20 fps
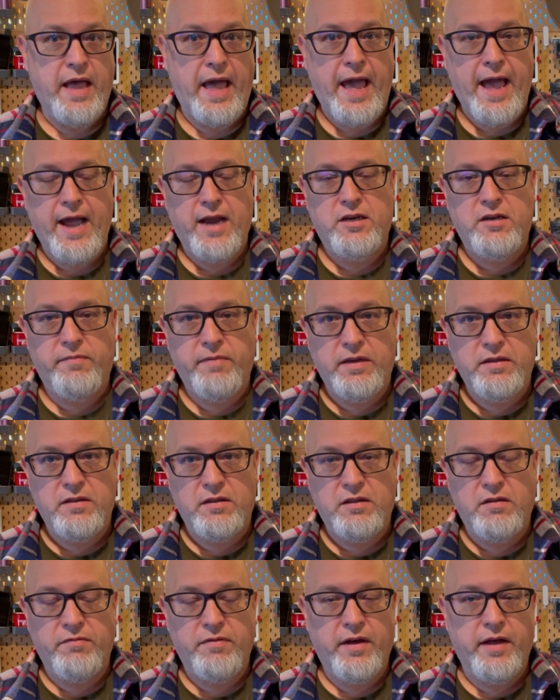activate the
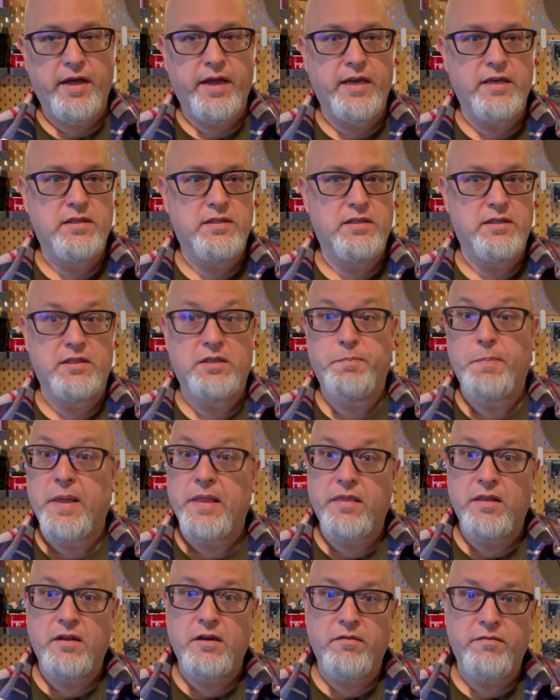device,
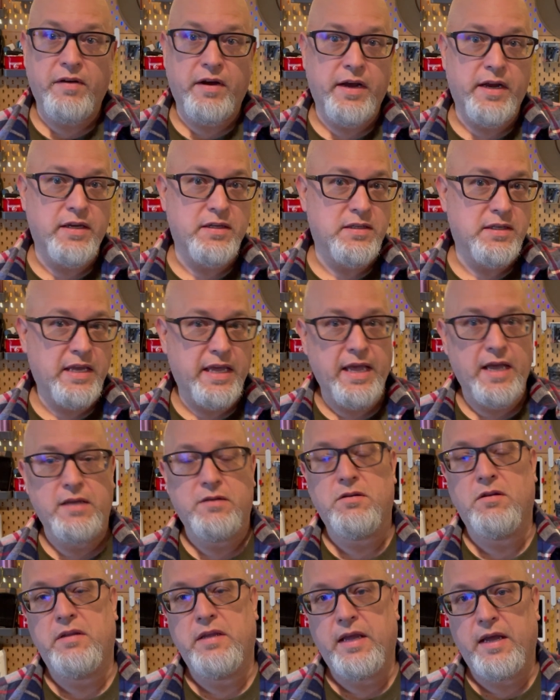suspend the device,
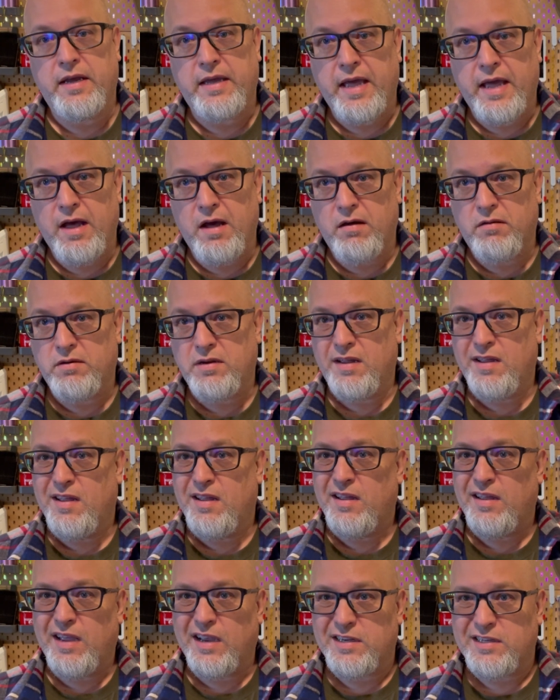cancel the account,
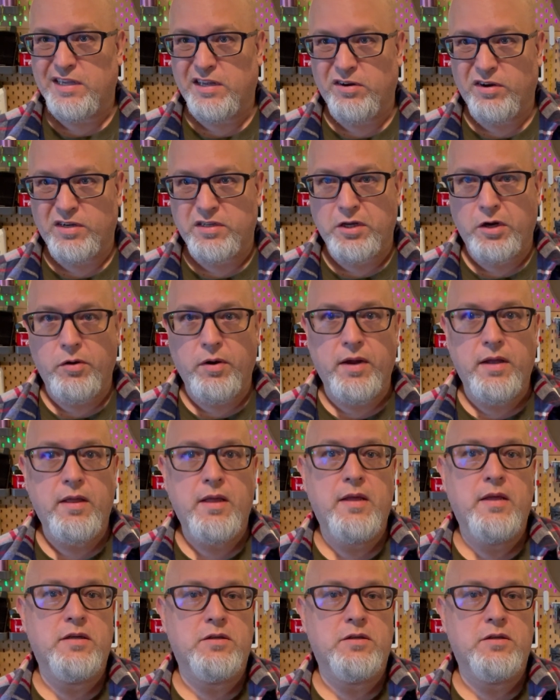etc., etc.